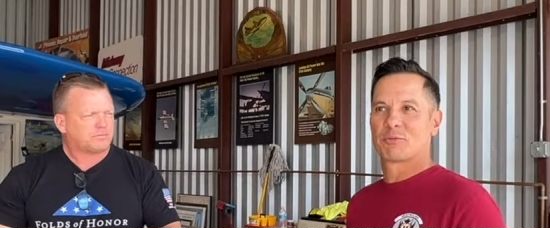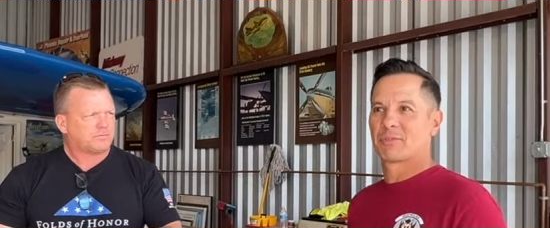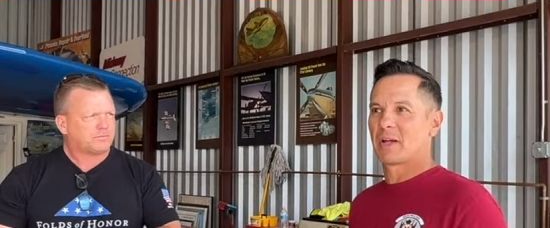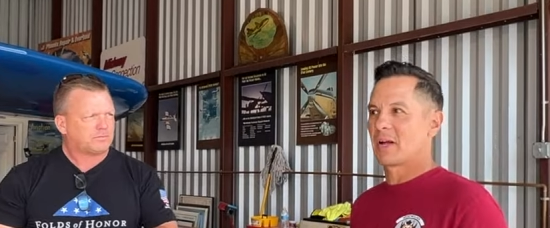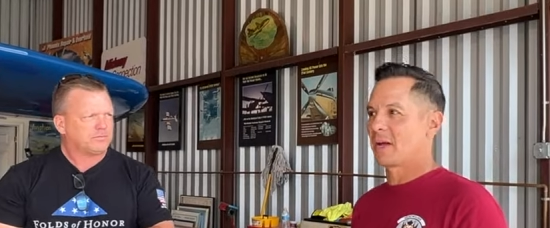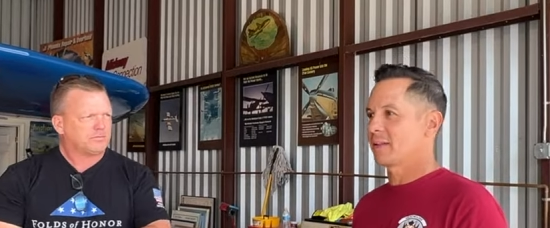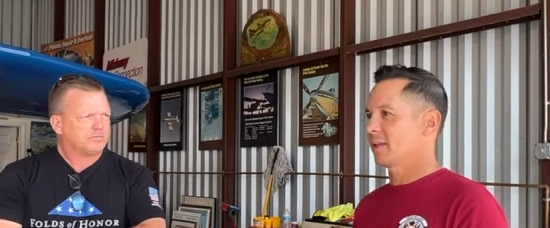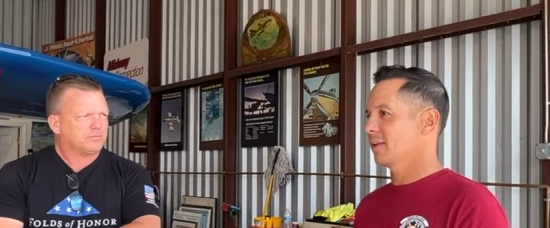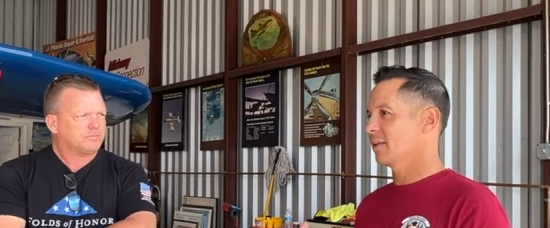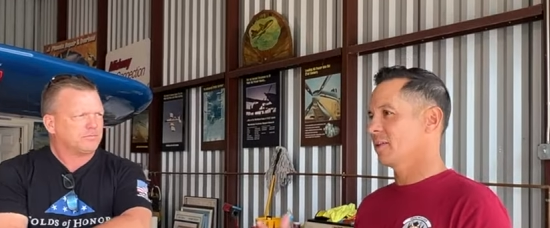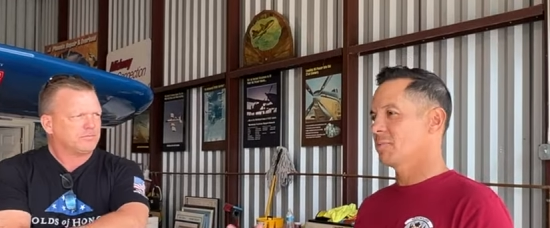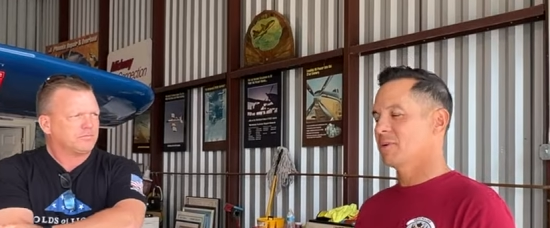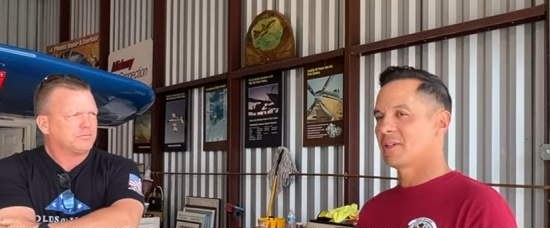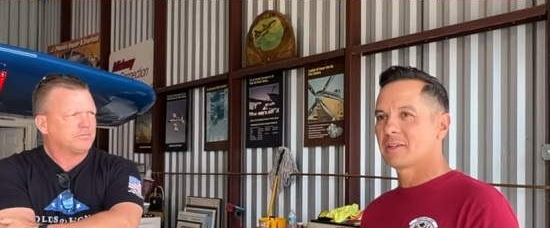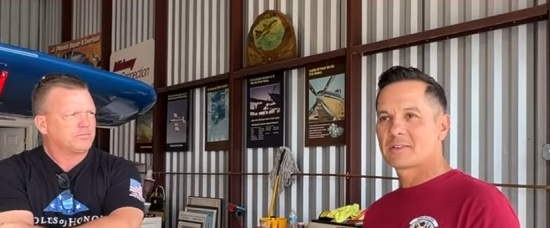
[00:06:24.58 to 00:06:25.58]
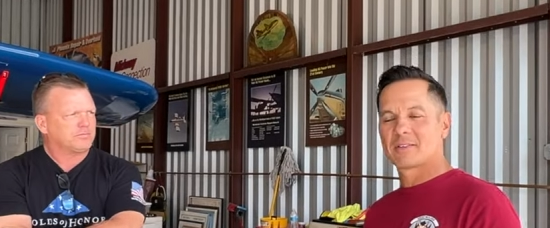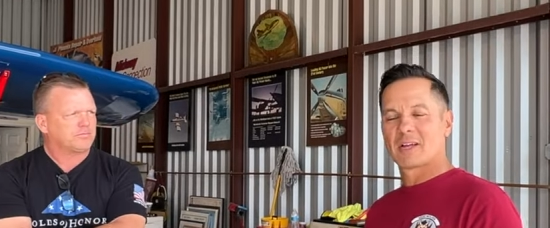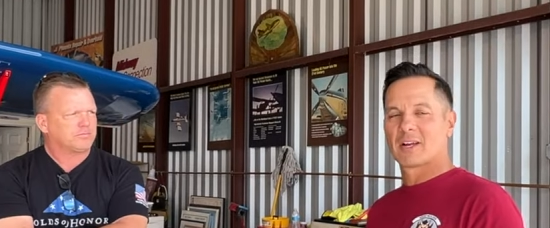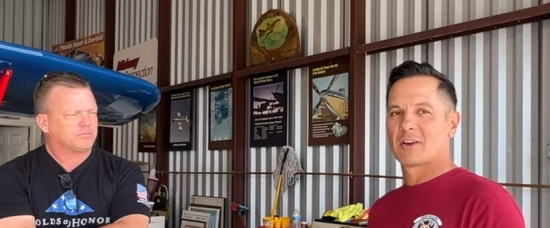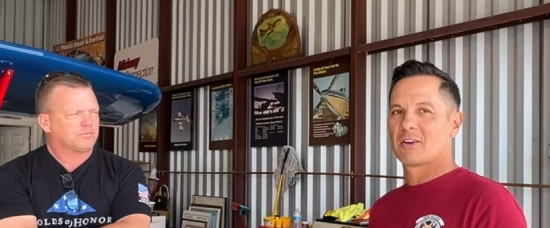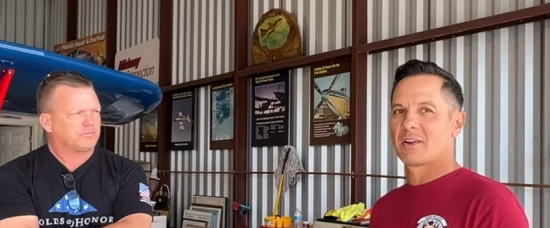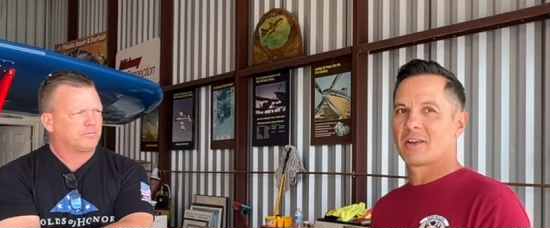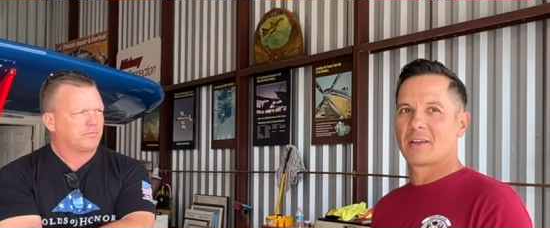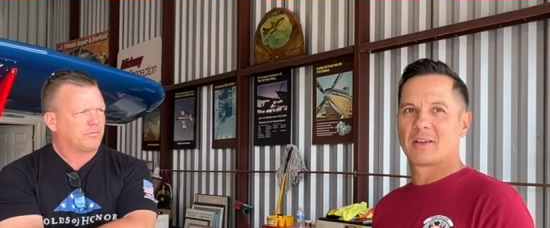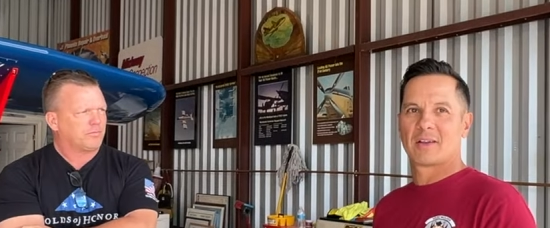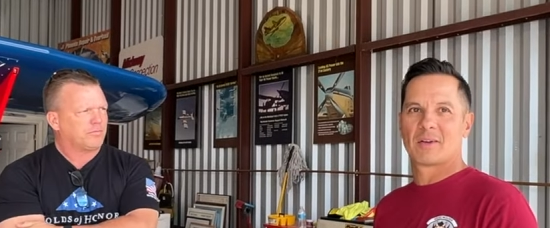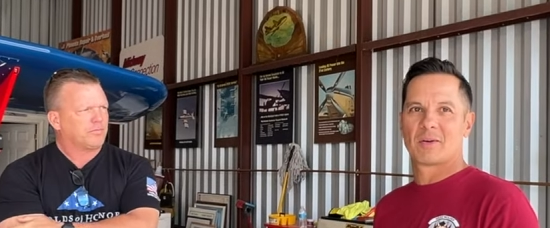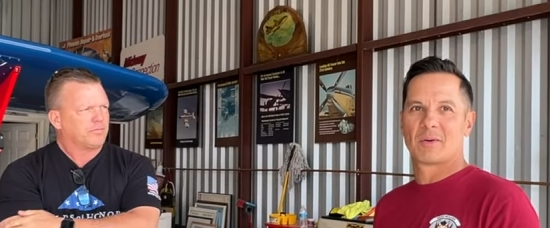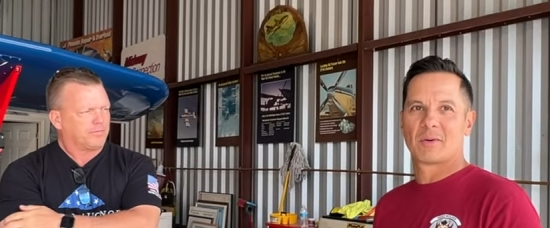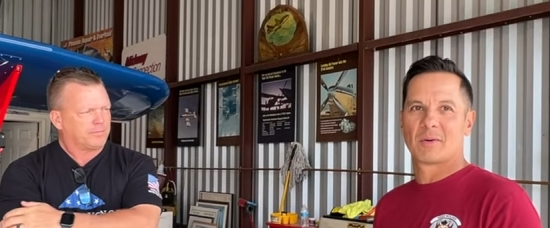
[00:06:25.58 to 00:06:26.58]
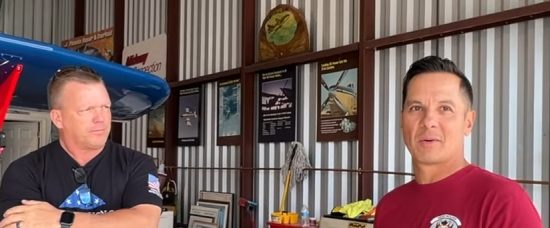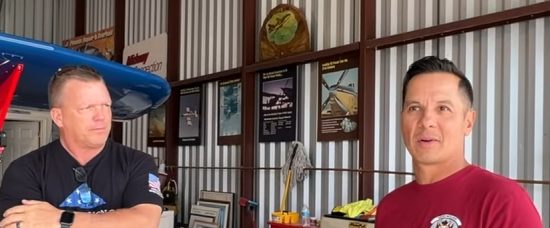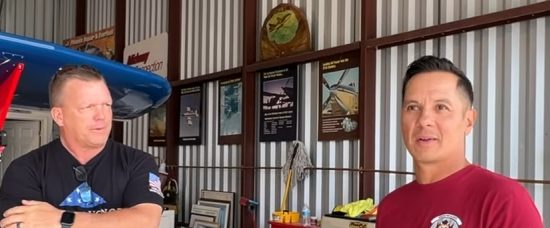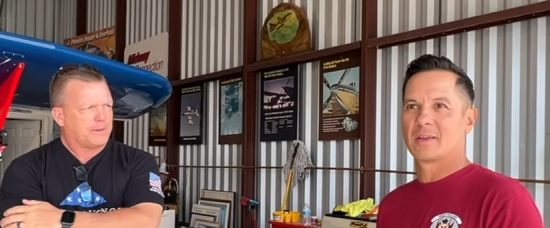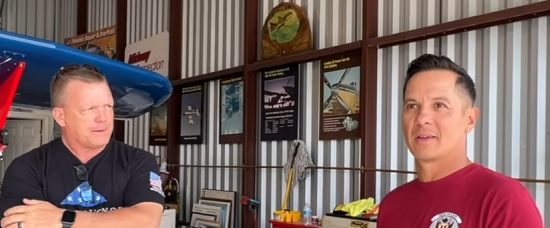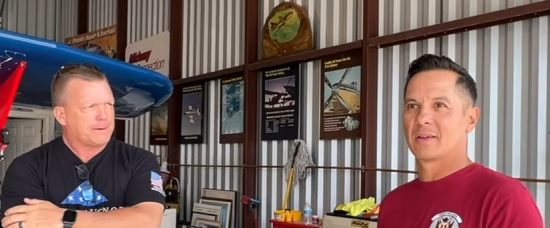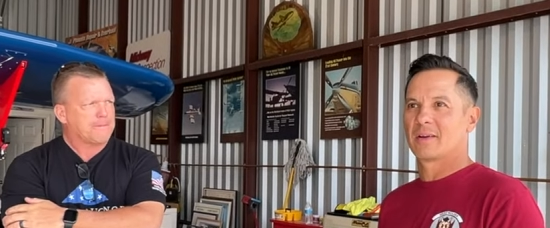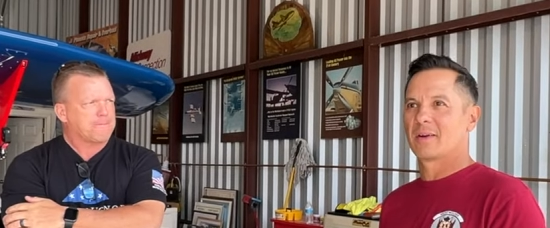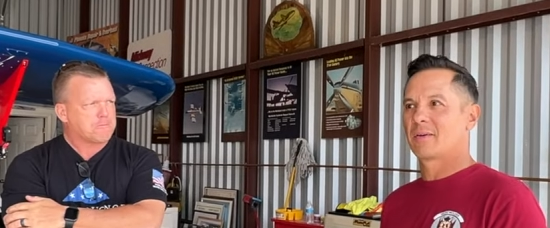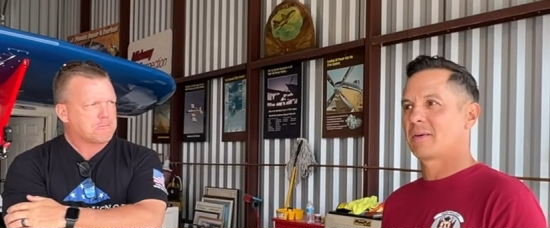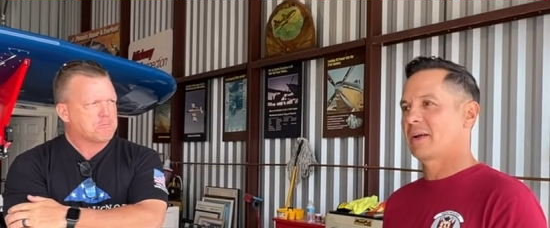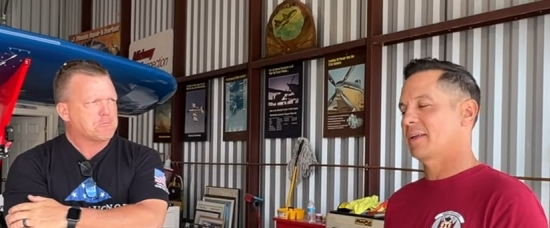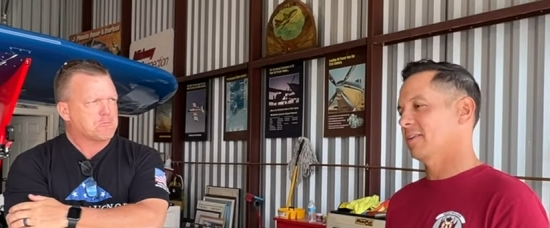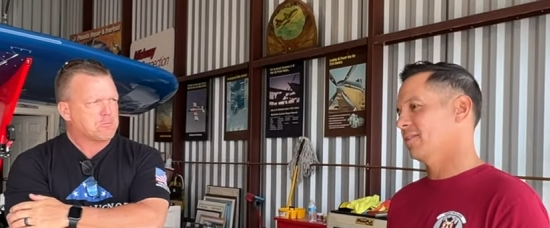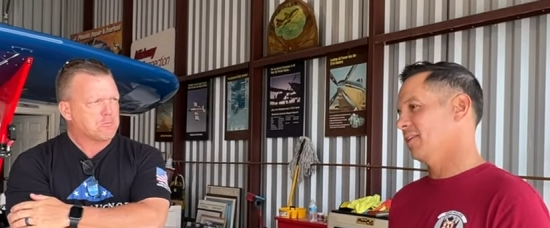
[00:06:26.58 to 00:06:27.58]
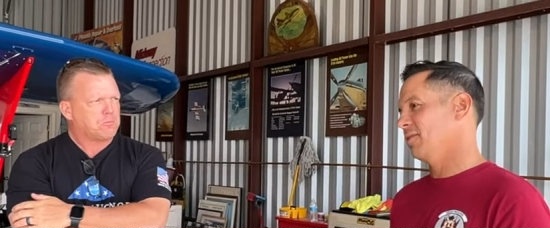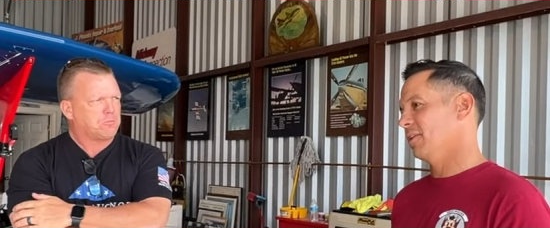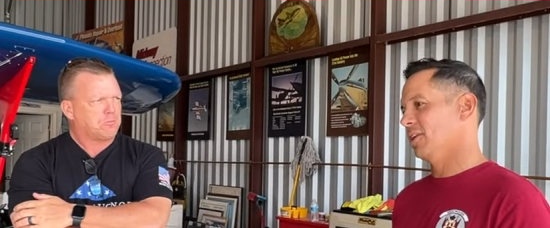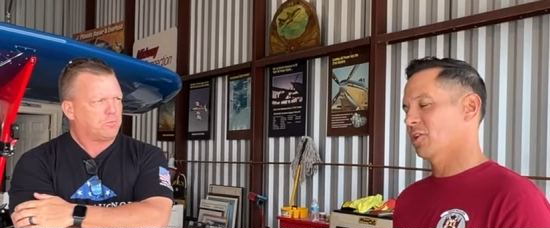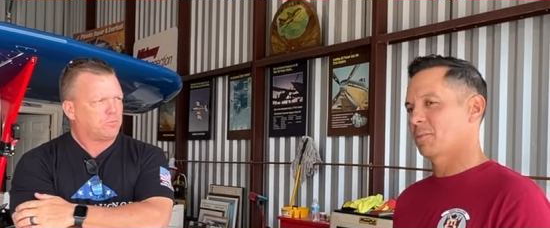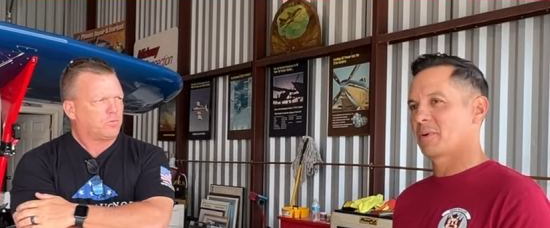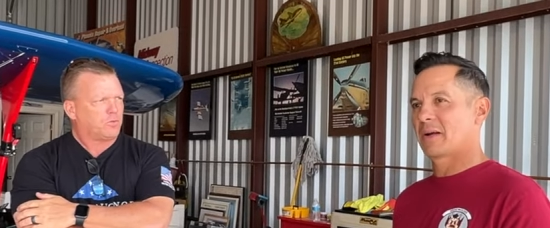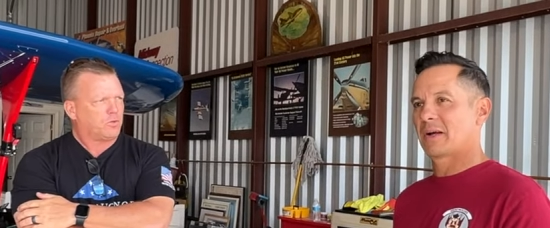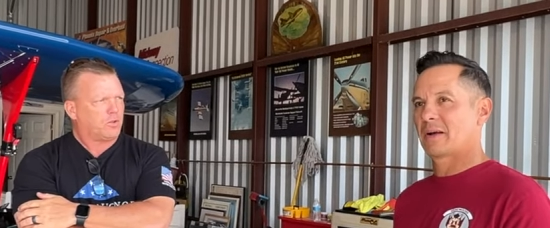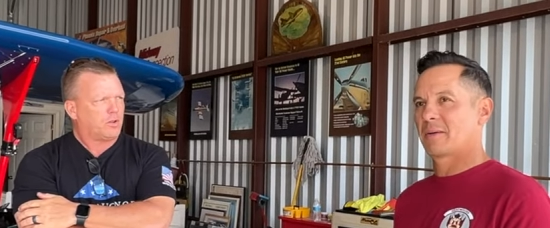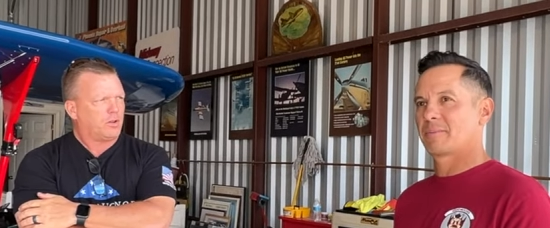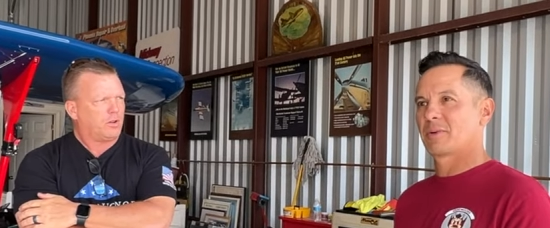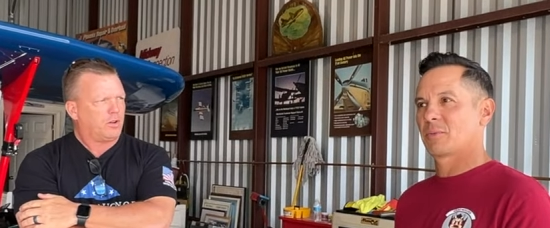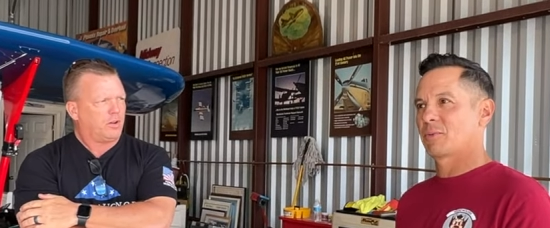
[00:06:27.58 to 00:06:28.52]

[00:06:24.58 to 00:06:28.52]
Speaker 1: flying, like in the military or you know, I guess even um,